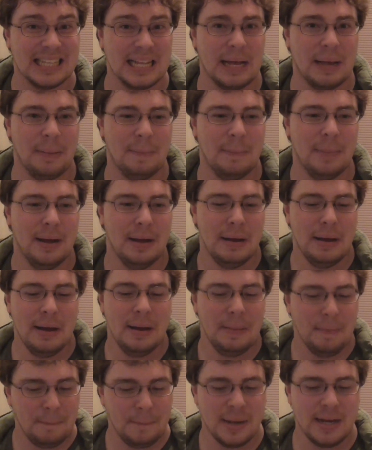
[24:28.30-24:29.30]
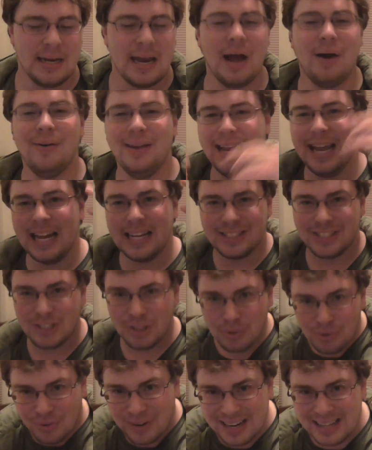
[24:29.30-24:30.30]
them. And now he has
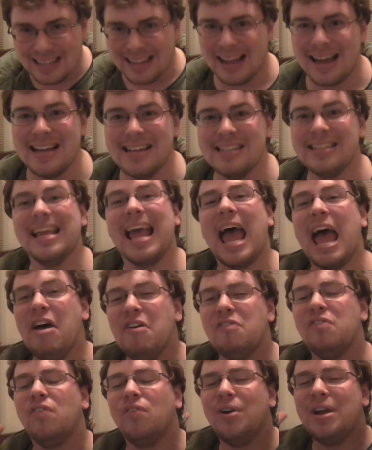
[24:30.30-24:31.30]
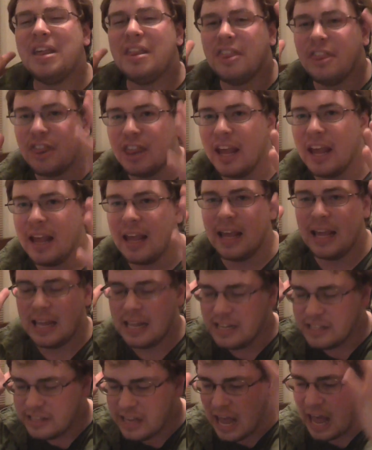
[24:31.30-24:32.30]
to realize everything
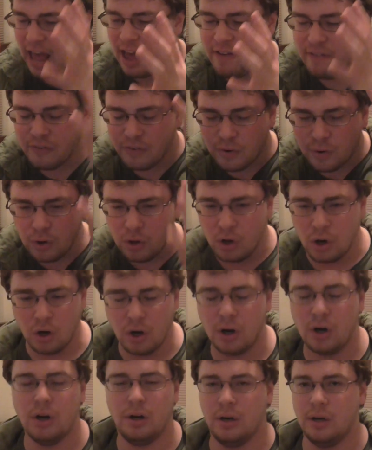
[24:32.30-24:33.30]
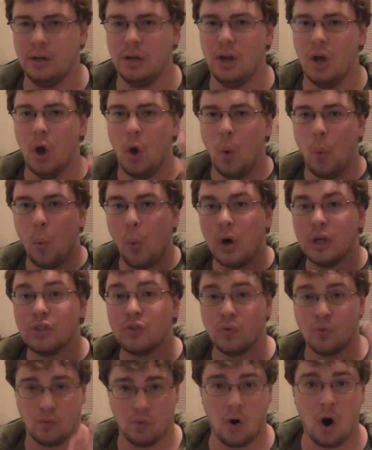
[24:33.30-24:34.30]
he's ever learned
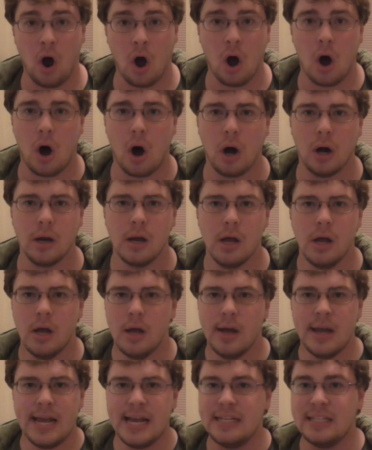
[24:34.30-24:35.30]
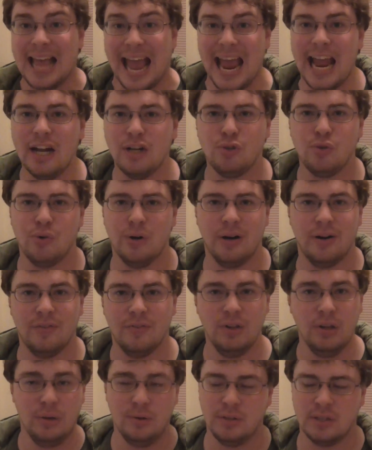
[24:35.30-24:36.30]
was wrong. His hatred
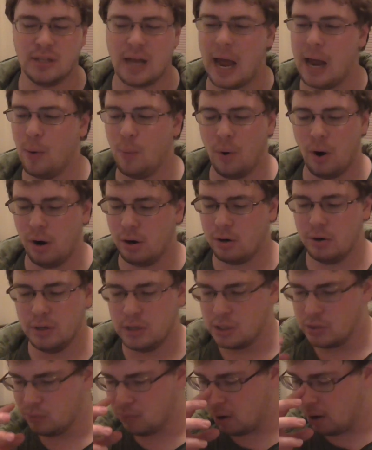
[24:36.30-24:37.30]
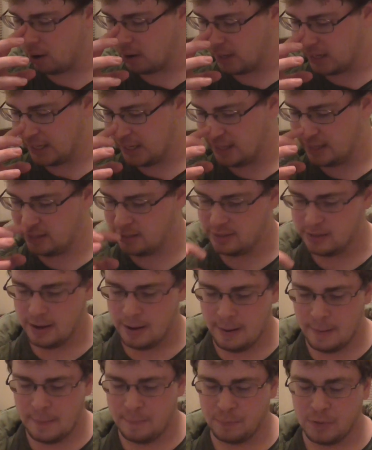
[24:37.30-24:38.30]
of Luke Skywalker is wrong, and he's
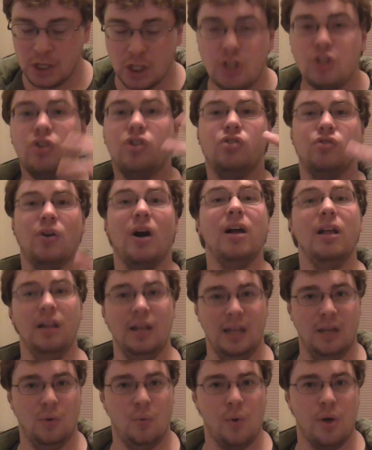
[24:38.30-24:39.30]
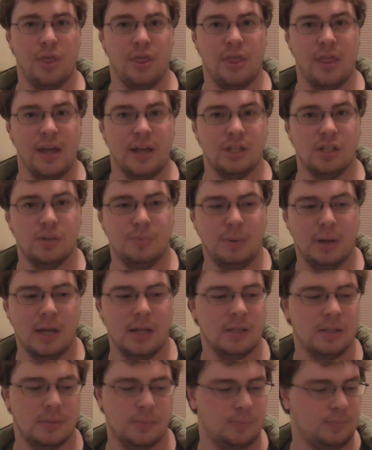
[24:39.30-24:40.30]
struggling with this
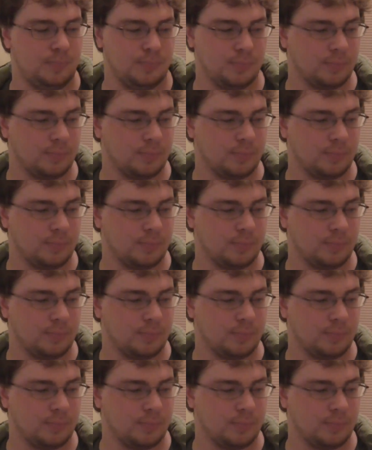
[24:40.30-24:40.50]
because